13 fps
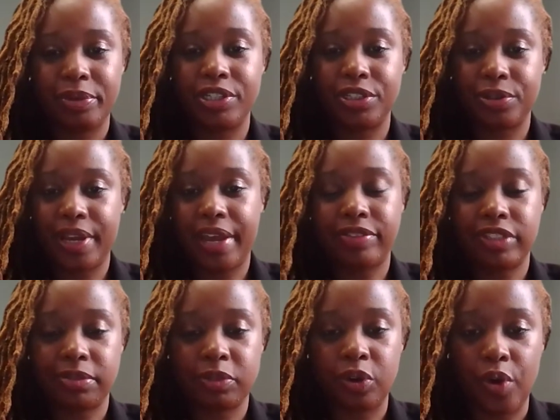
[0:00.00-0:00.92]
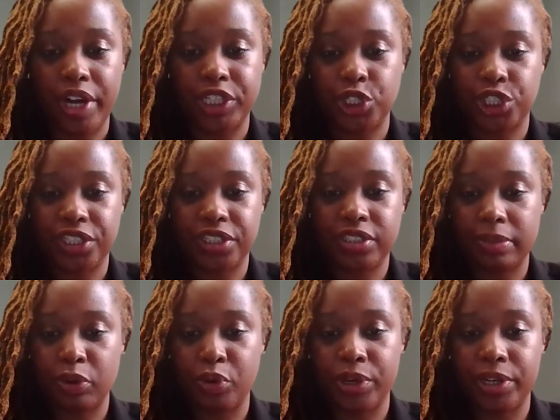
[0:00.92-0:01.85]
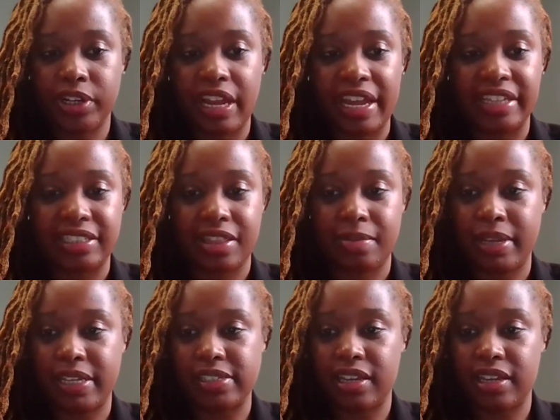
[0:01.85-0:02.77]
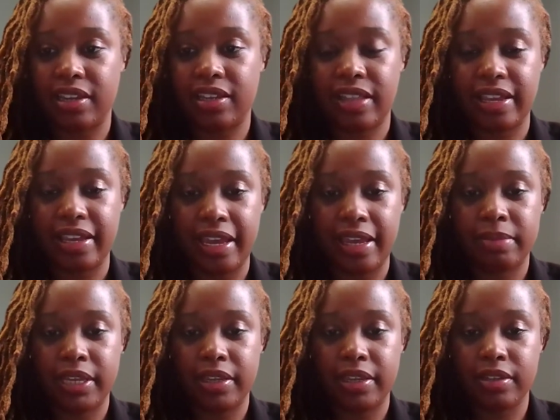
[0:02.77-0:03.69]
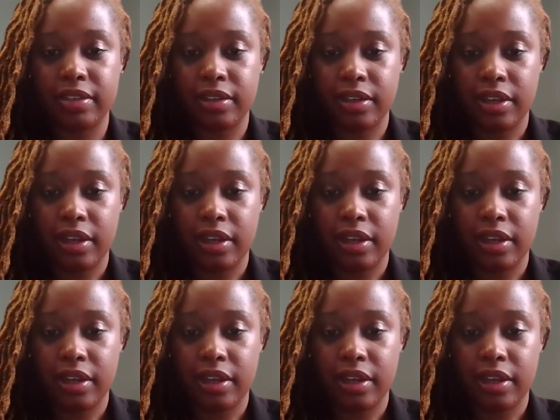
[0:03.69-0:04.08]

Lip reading: We do have some questions. I'm going to ask them as they came in.